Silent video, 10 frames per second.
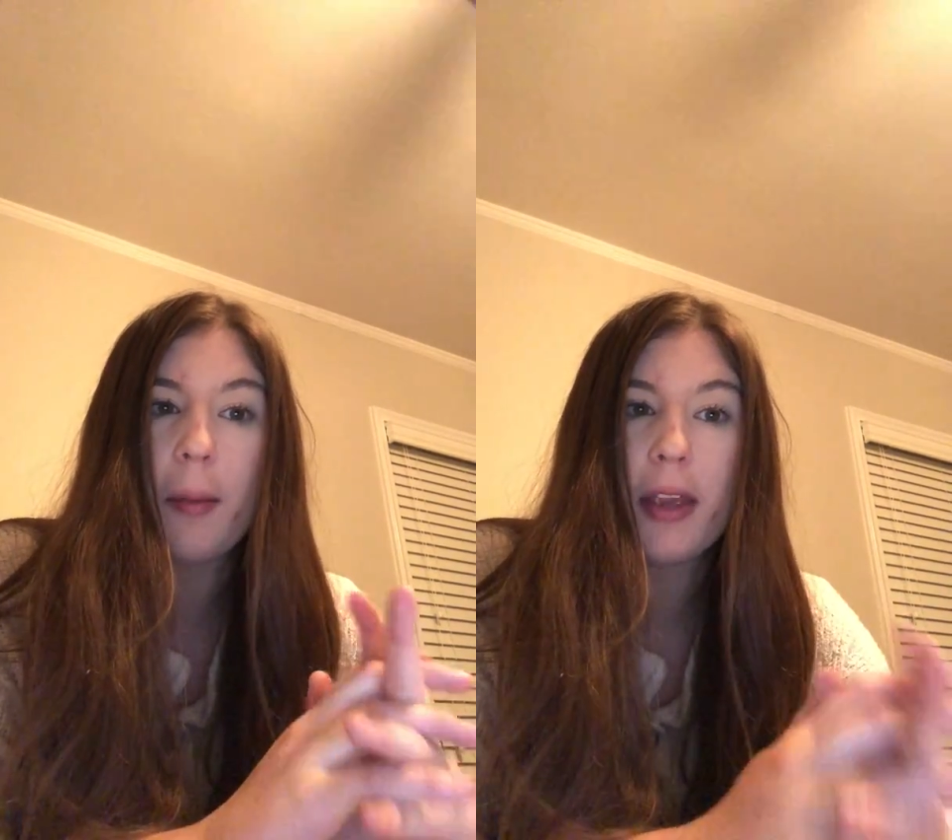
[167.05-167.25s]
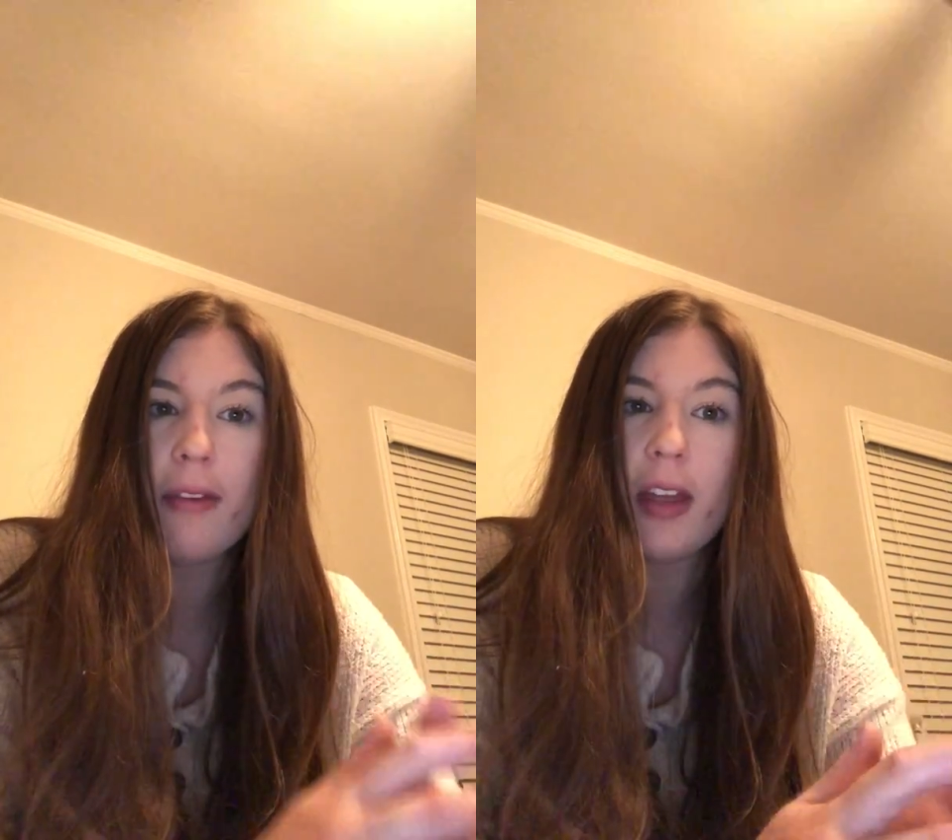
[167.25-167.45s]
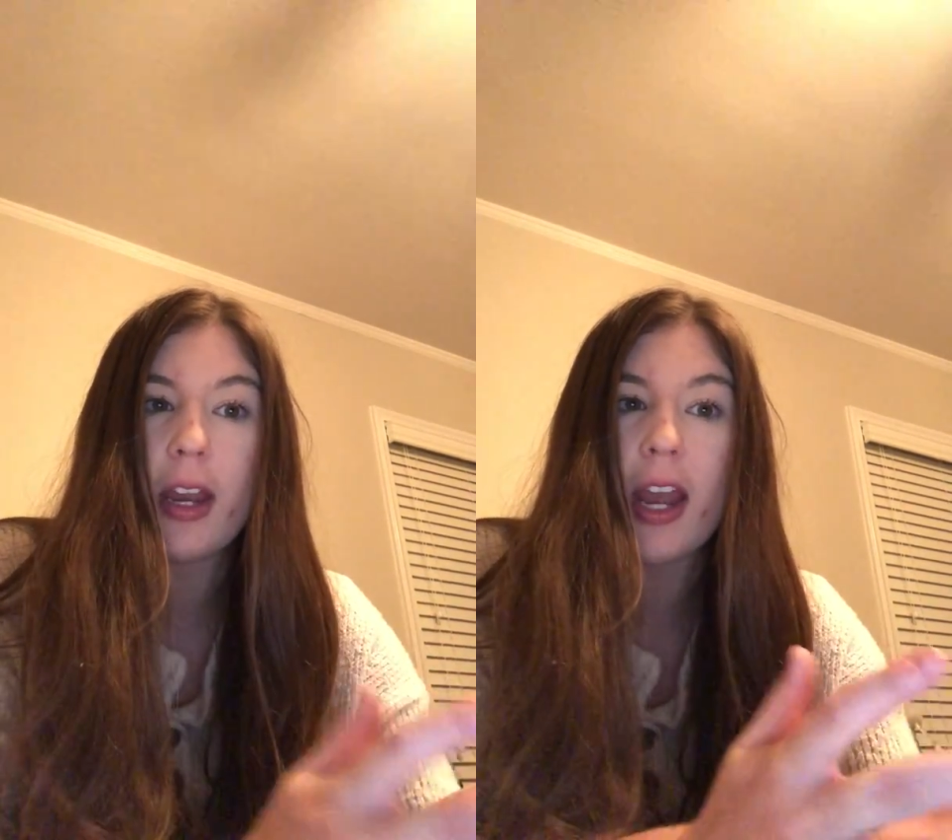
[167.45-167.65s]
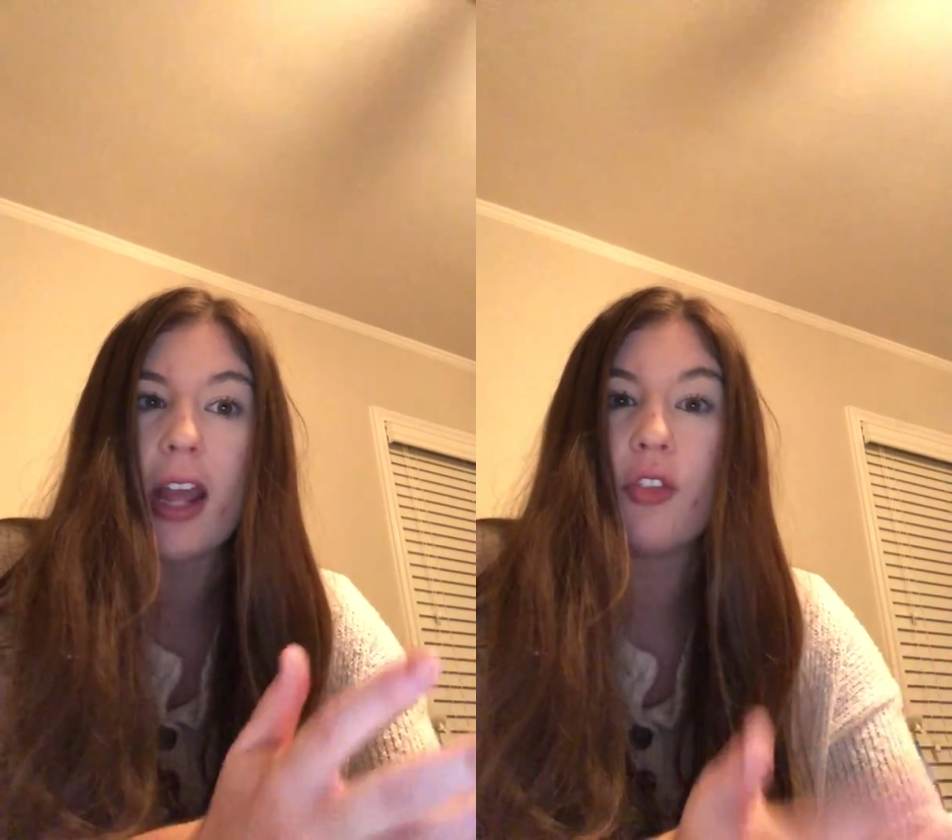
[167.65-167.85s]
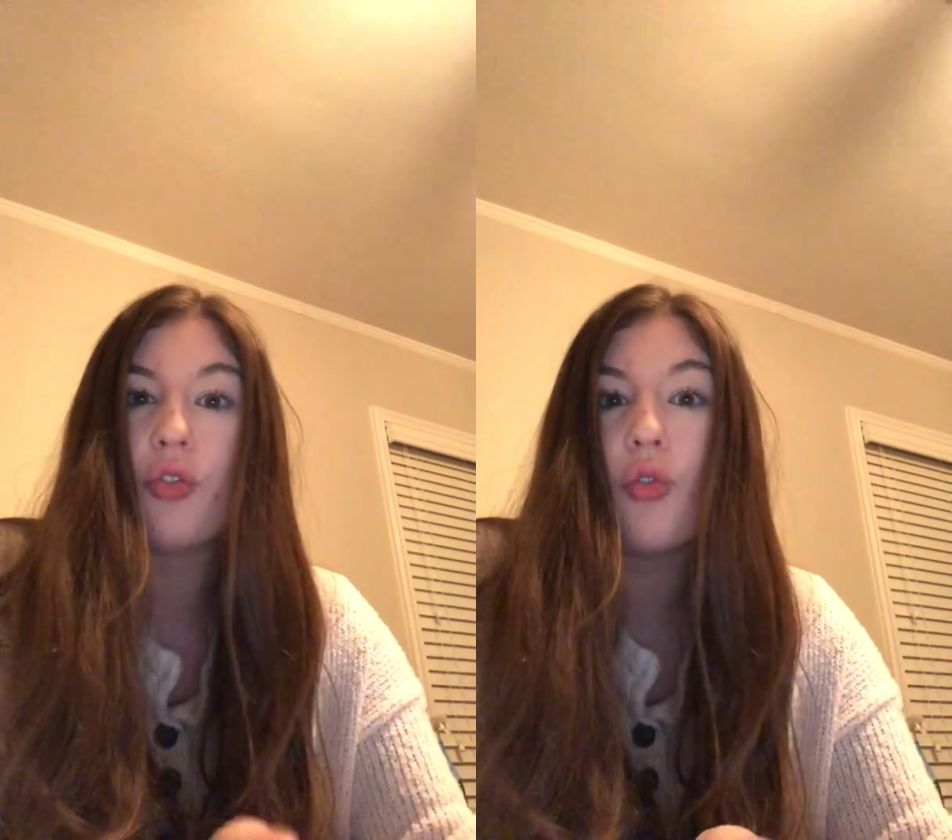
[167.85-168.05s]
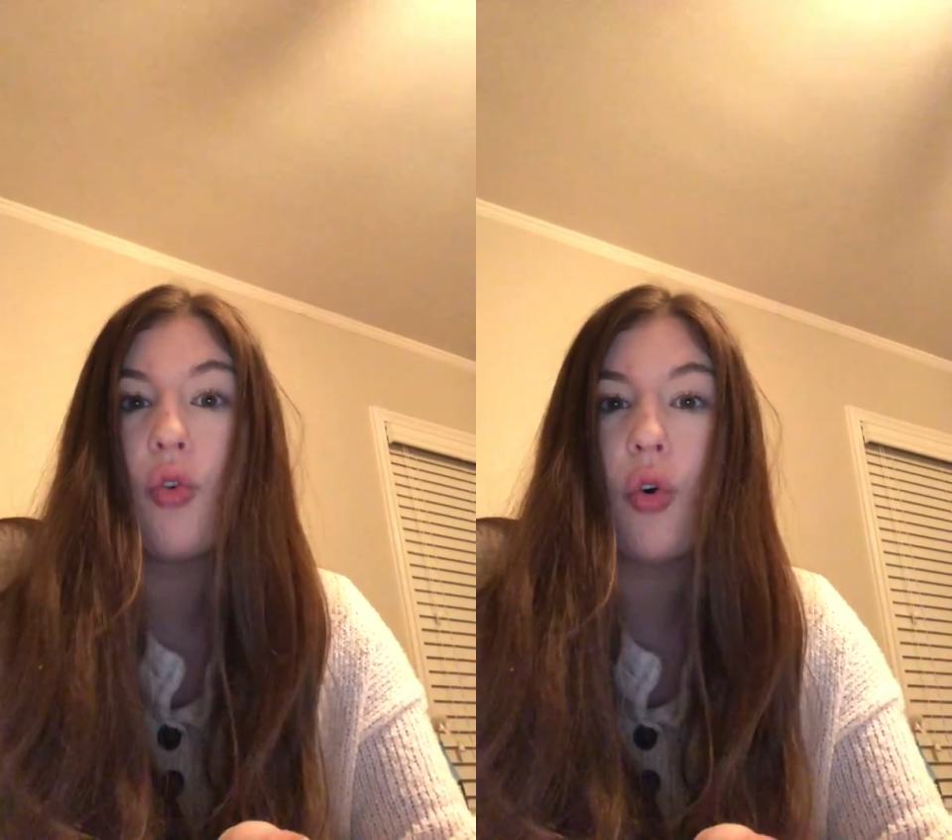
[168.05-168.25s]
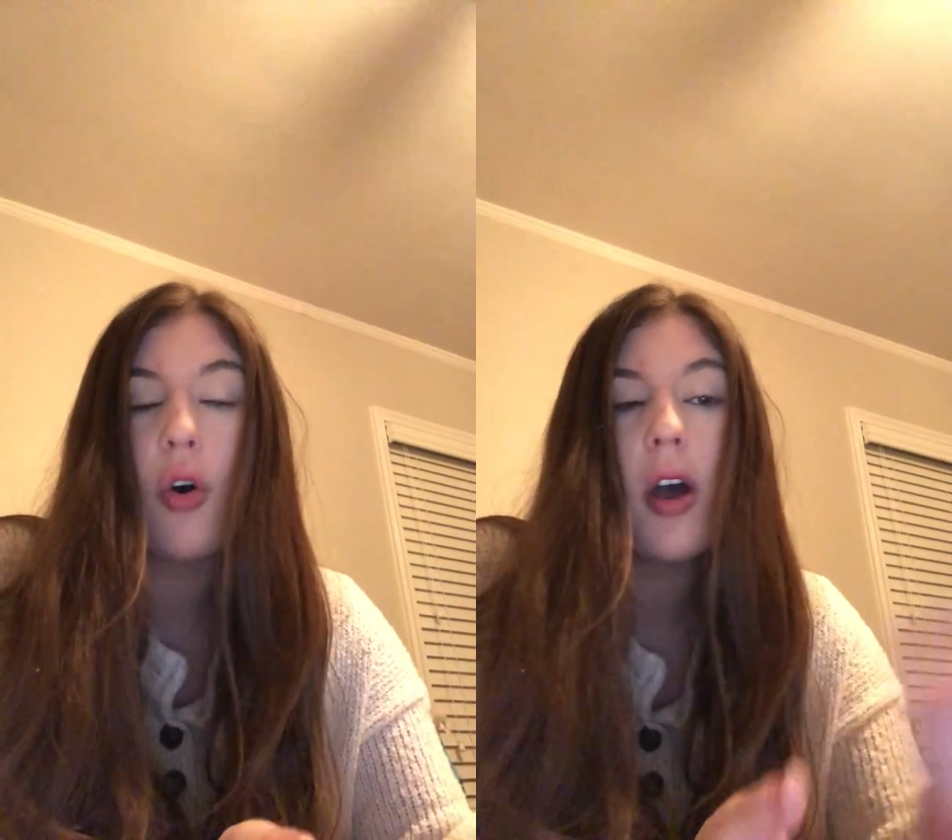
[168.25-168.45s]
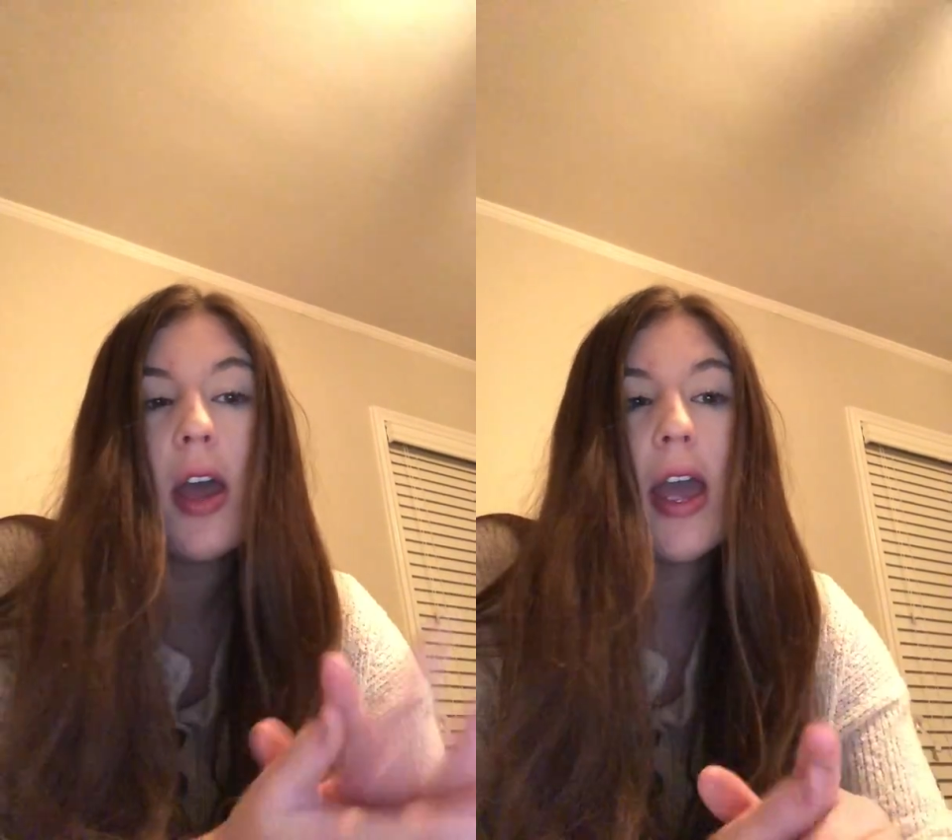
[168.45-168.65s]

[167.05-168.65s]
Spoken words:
I'm given in school